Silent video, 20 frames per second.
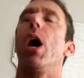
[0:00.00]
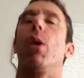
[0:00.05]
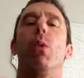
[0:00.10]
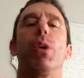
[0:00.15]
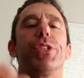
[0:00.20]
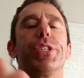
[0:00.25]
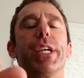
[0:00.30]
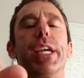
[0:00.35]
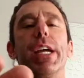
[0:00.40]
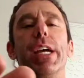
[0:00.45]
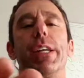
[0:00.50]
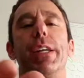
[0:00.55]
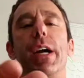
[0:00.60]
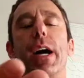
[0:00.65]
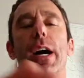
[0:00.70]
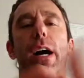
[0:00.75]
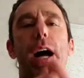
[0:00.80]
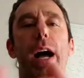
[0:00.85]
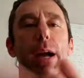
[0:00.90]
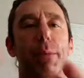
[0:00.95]
uh, one once
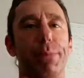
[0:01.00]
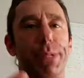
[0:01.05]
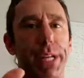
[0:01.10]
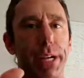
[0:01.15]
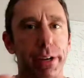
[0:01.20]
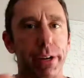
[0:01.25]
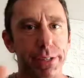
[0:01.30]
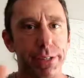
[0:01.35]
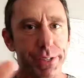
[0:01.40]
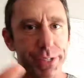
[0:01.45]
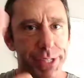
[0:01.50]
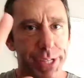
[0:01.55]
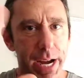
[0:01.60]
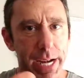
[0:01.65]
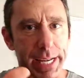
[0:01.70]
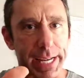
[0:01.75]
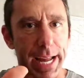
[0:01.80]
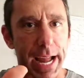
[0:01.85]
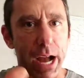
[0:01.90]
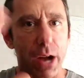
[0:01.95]
again, uh, I'm Darin
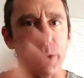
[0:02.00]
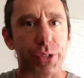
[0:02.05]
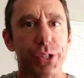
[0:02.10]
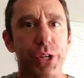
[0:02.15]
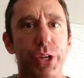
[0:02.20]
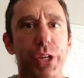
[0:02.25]
signing out.